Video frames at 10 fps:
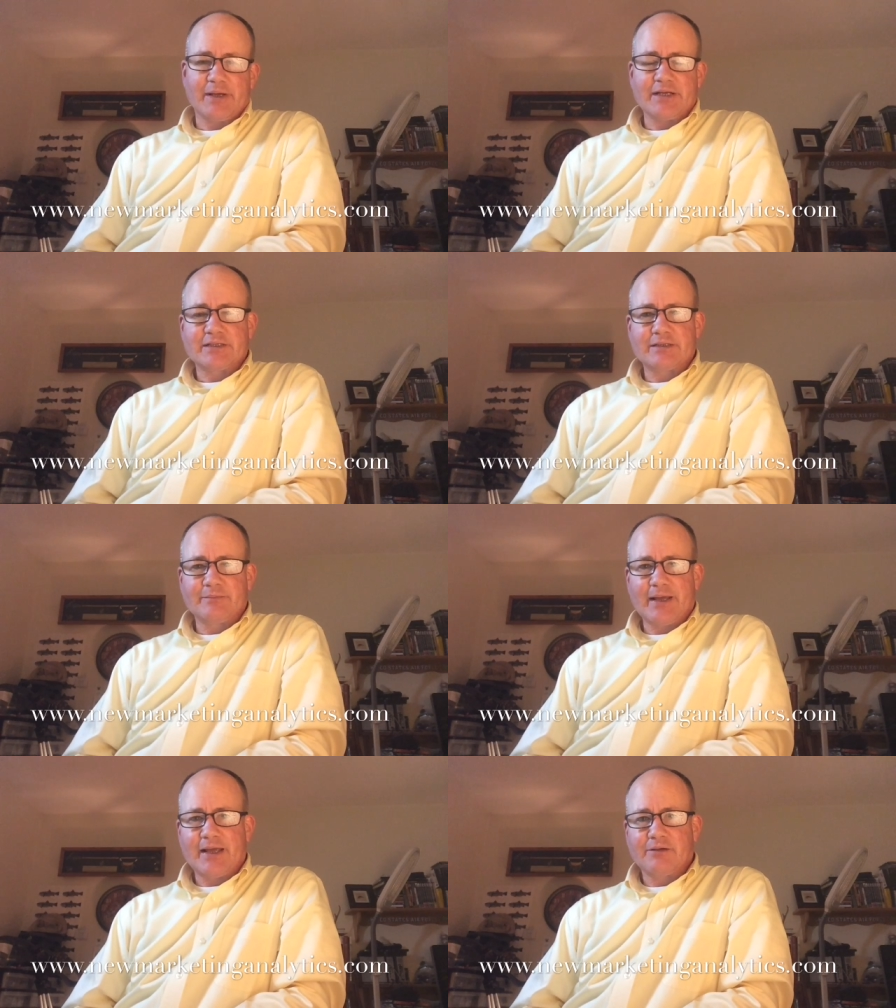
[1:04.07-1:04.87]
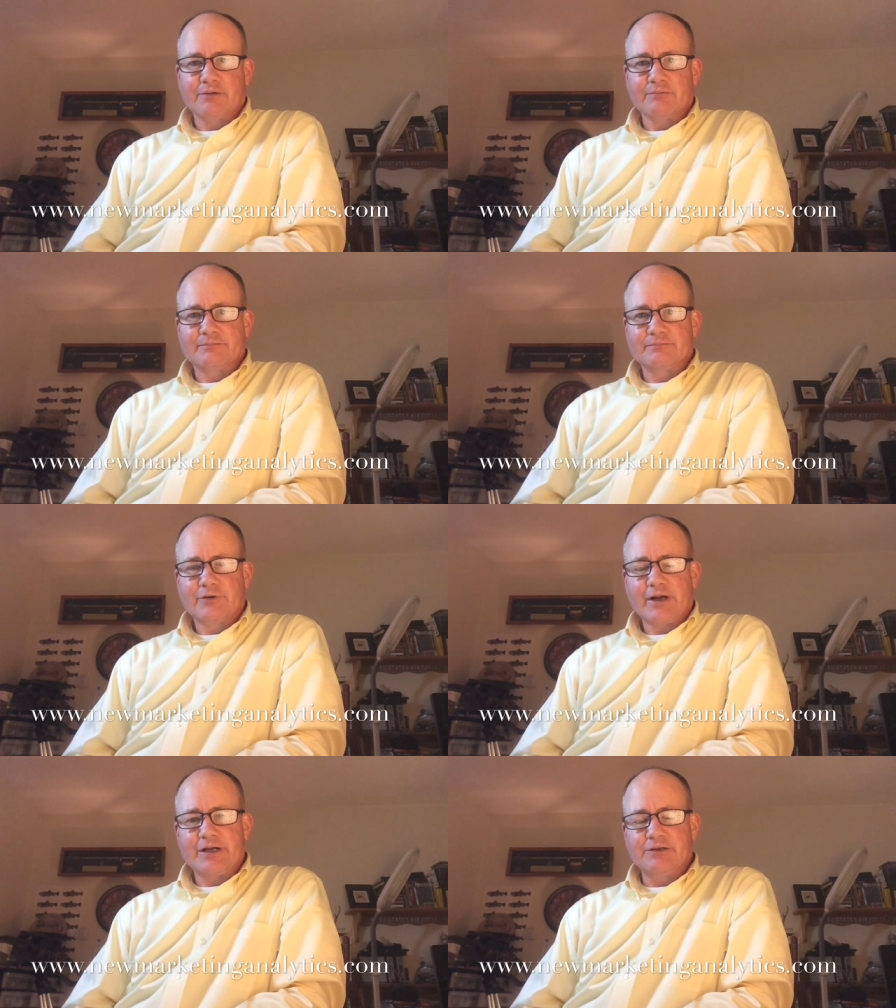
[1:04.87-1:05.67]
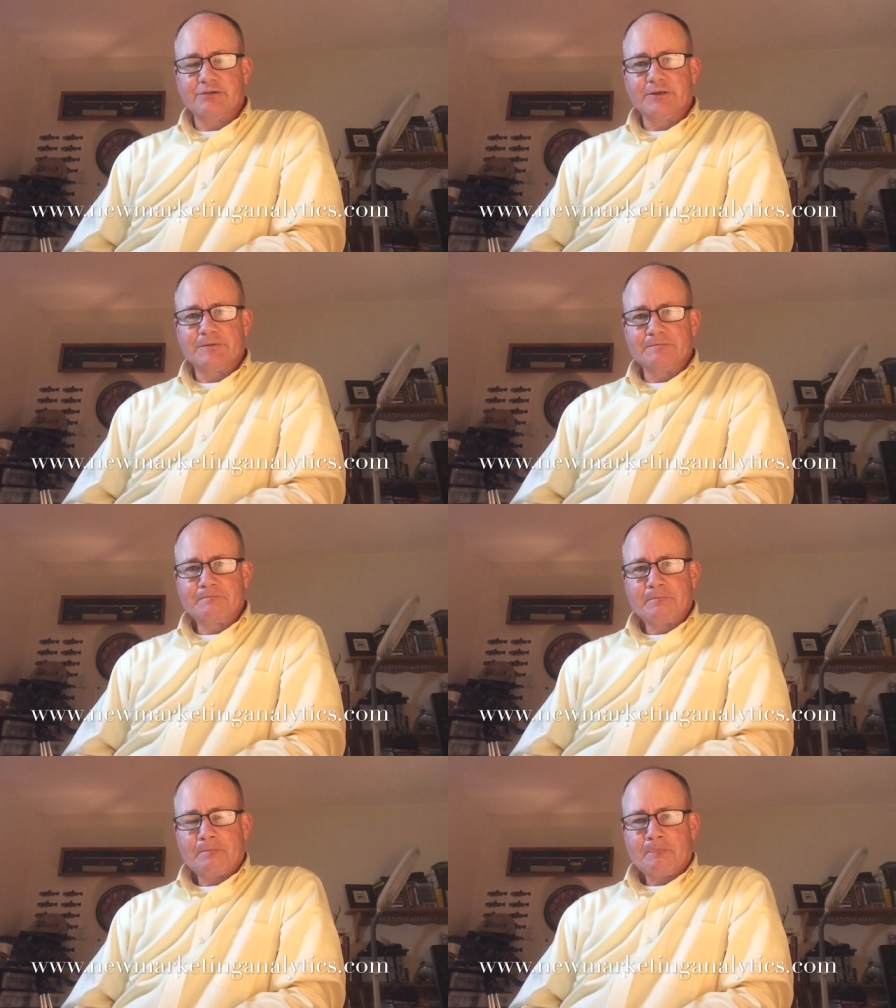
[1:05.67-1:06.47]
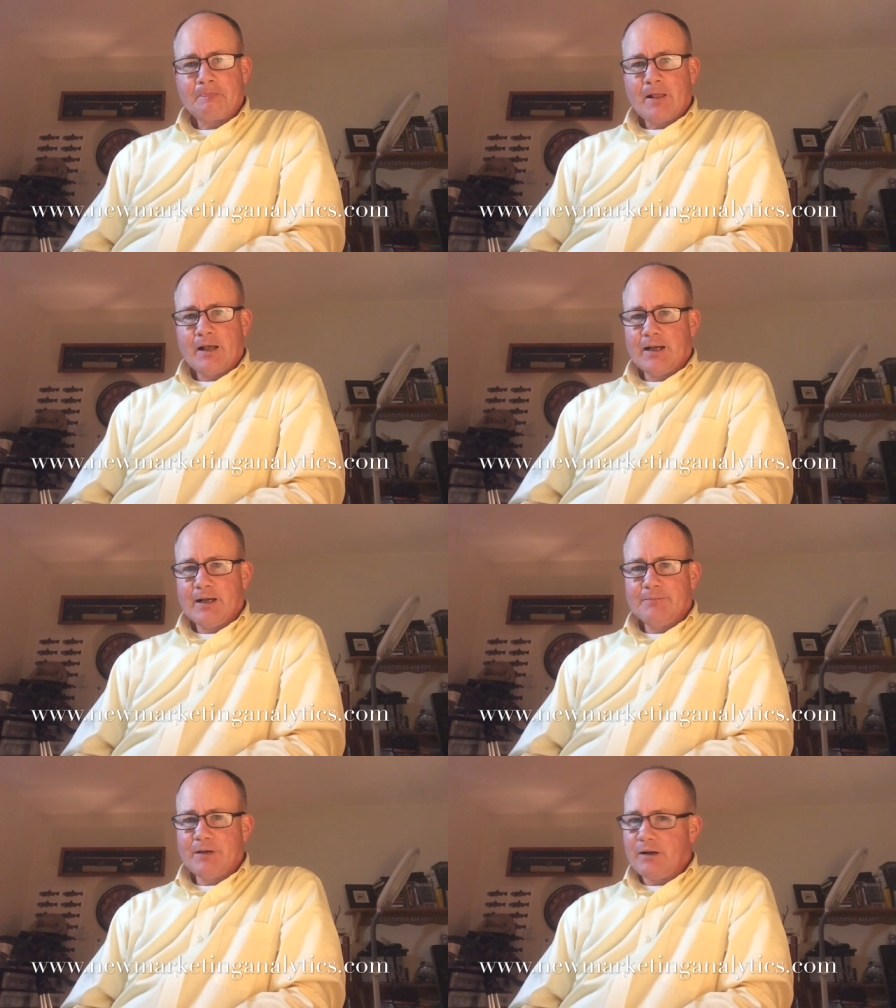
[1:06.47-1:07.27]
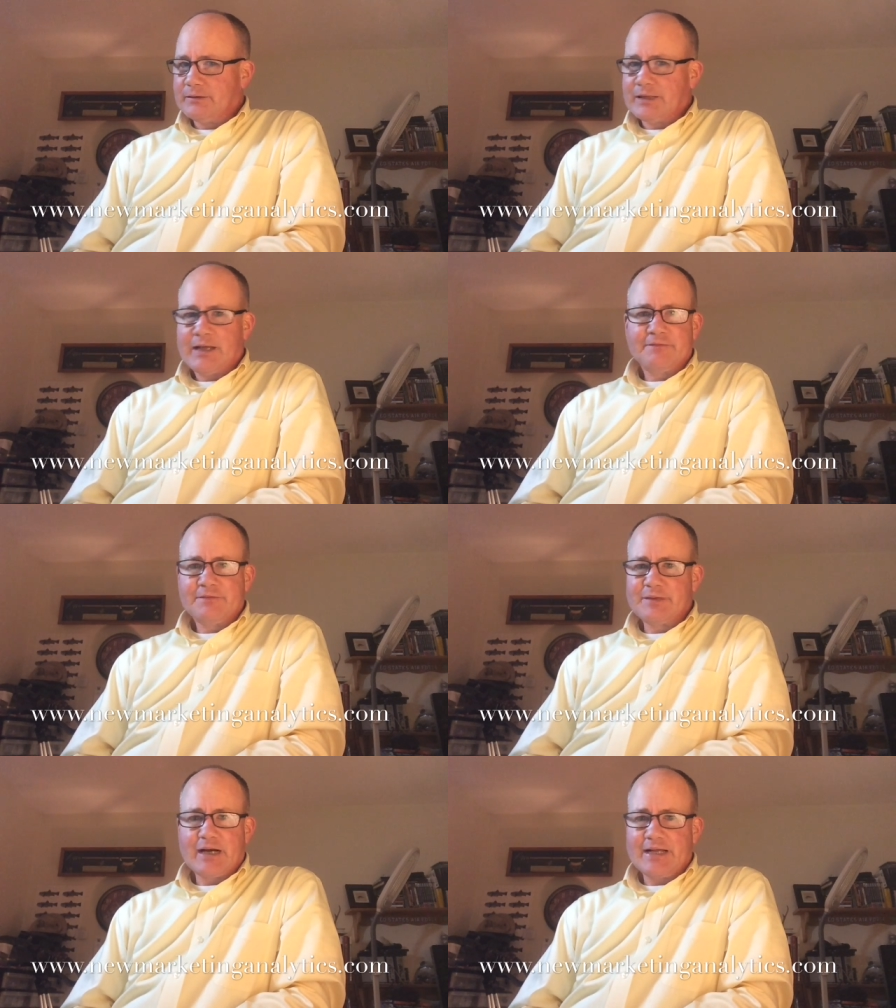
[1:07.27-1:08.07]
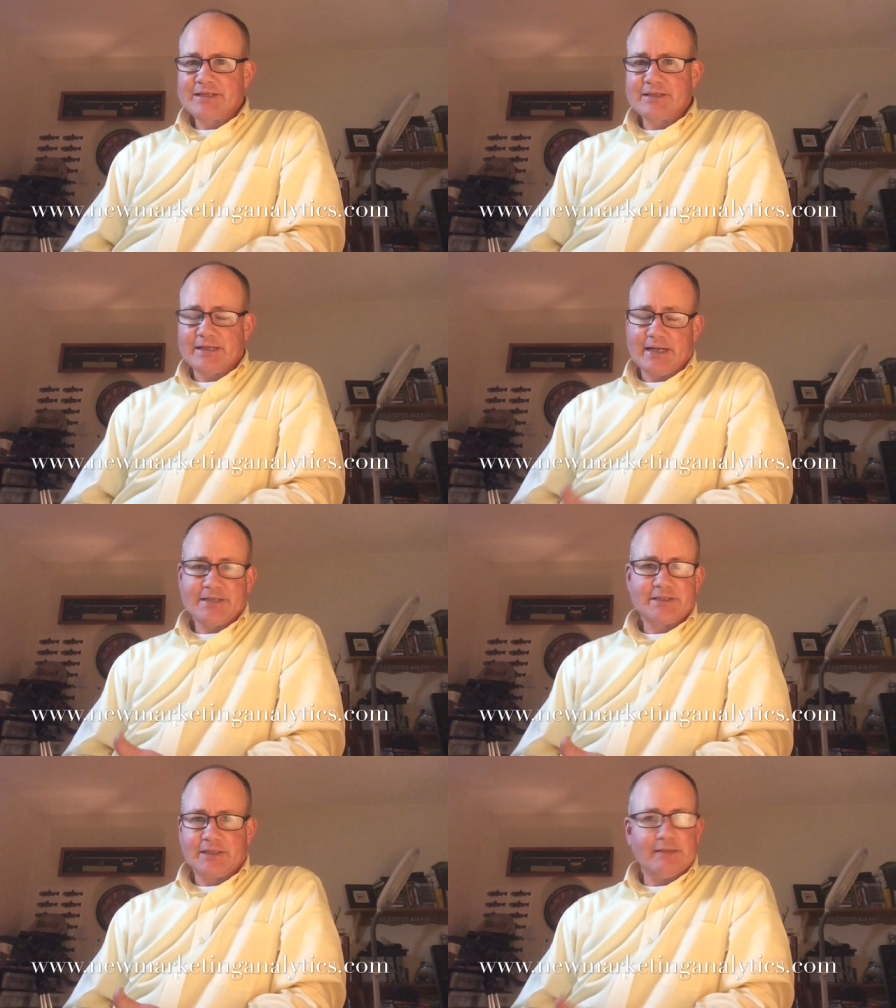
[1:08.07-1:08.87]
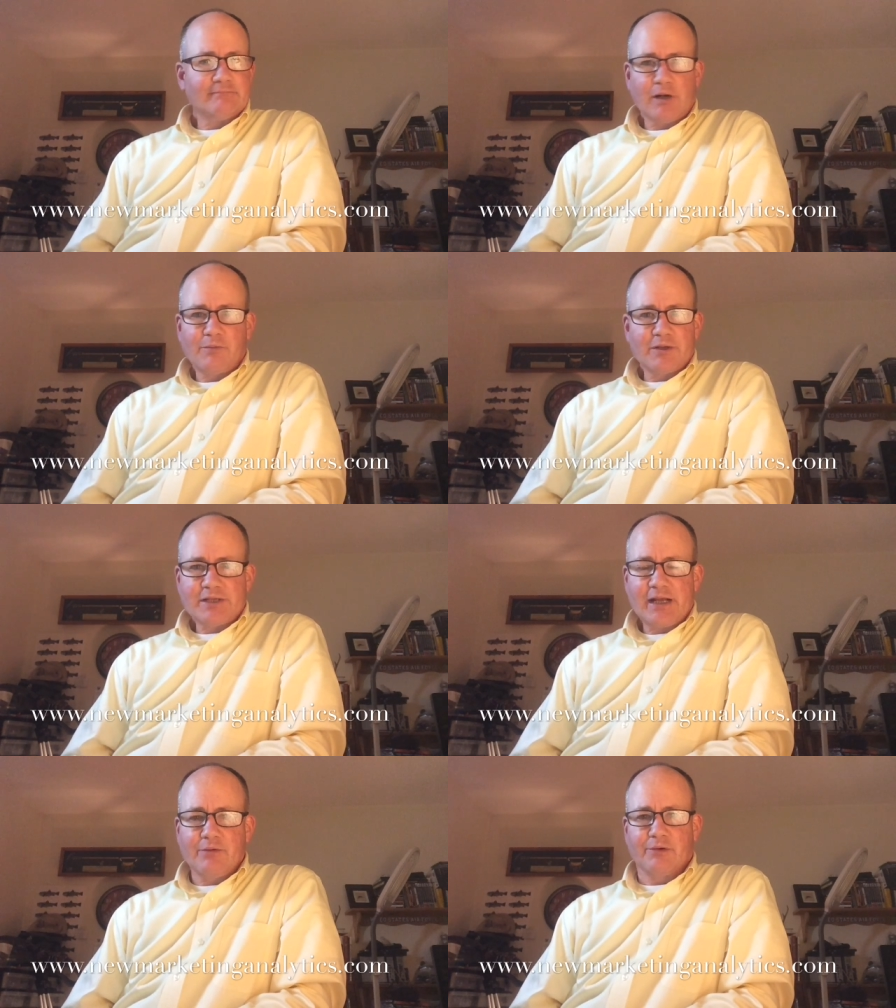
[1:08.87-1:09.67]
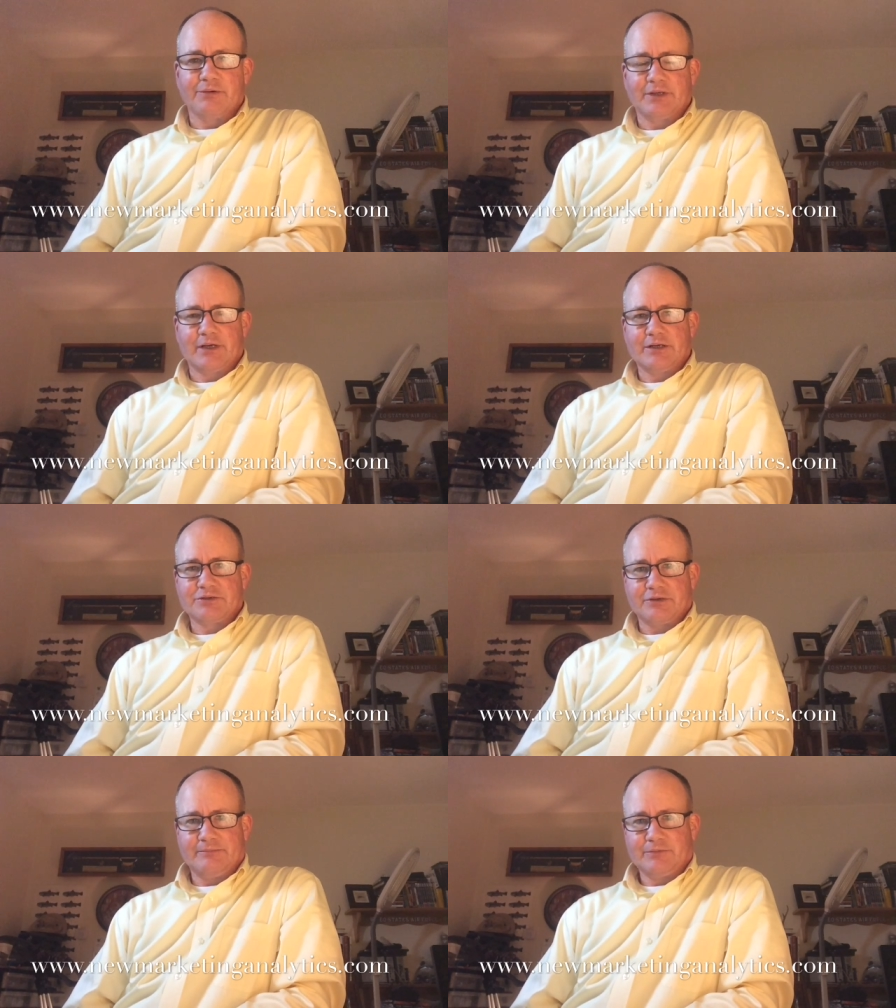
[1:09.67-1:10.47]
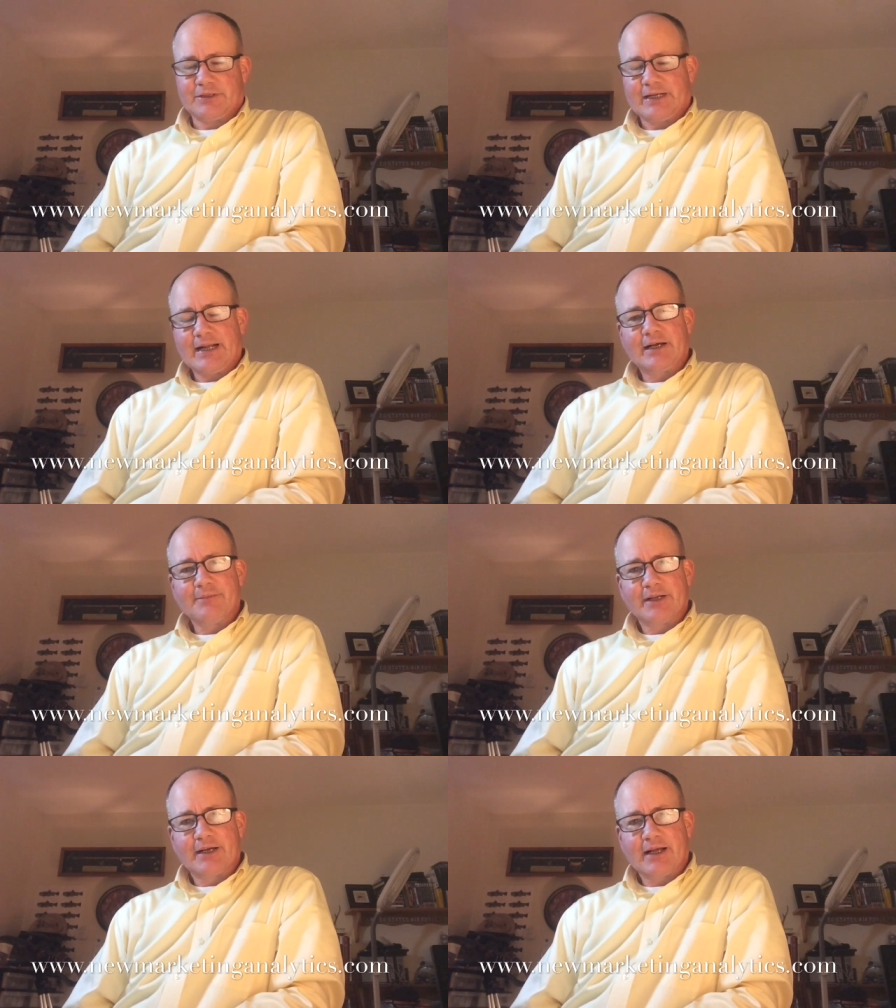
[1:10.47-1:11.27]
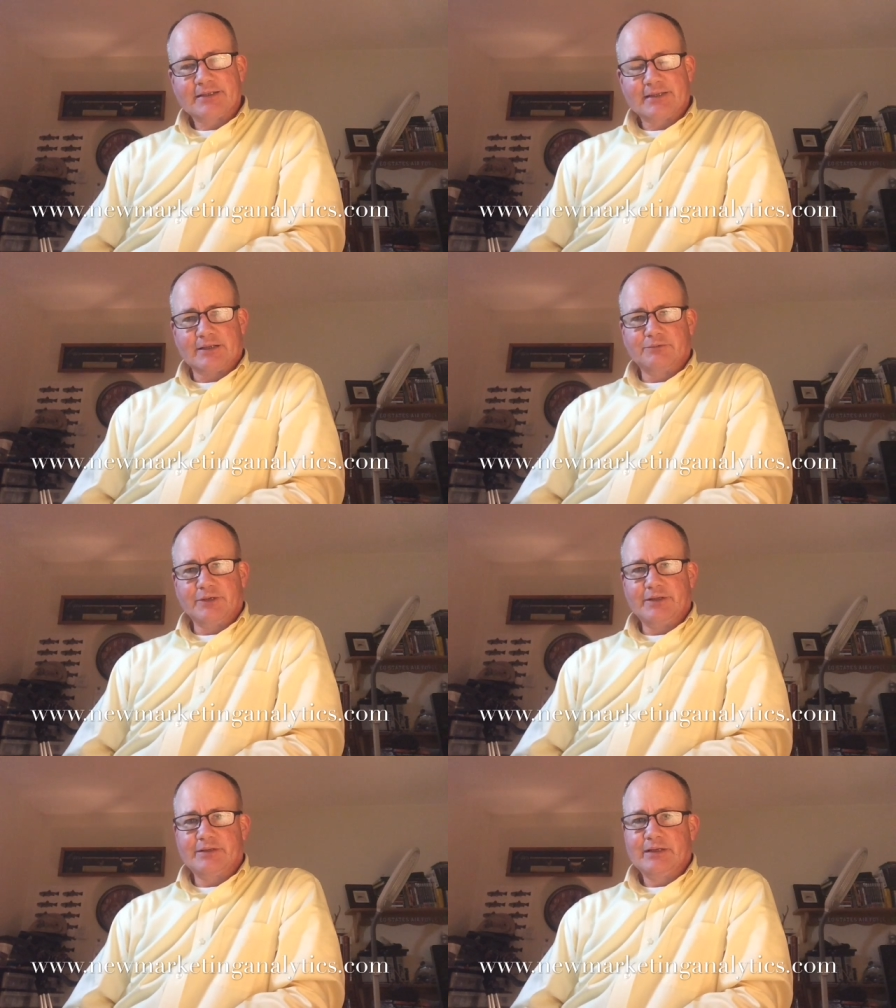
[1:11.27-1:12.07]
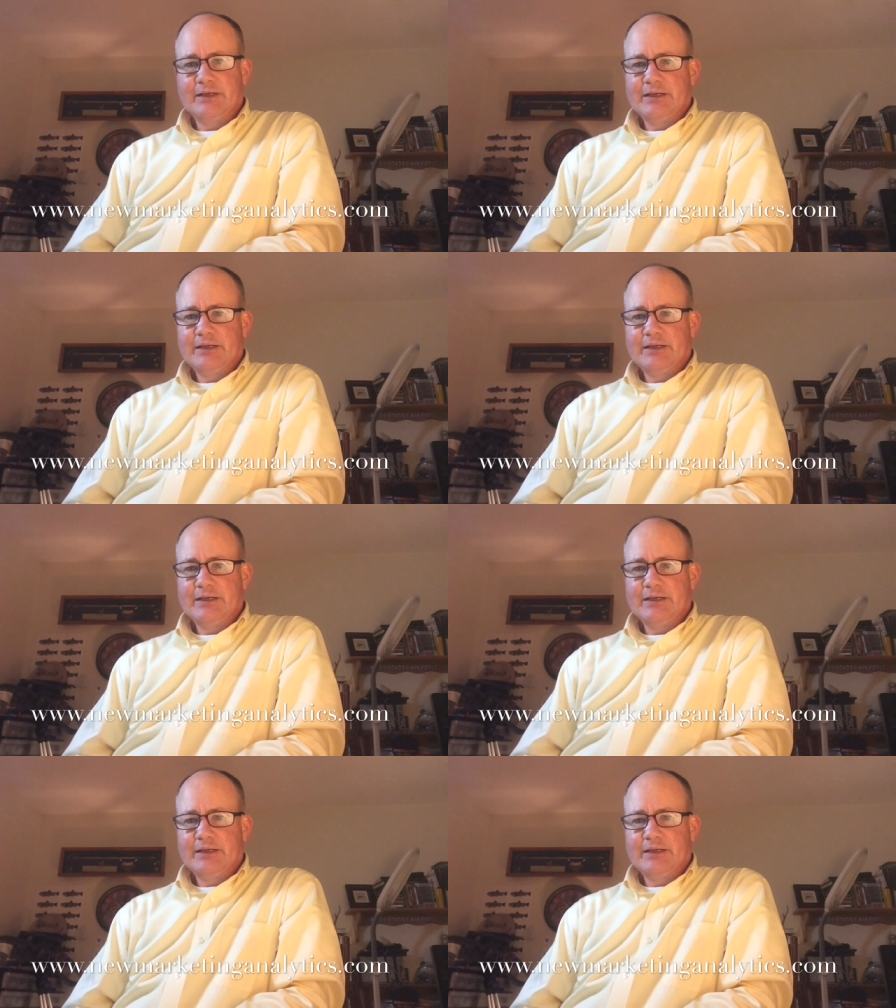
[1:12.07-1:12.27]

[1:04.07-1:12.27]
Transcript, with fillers: based bank or credit union, um, a lot of them that I, that I see almost anywhere in the country or that I come in contact with,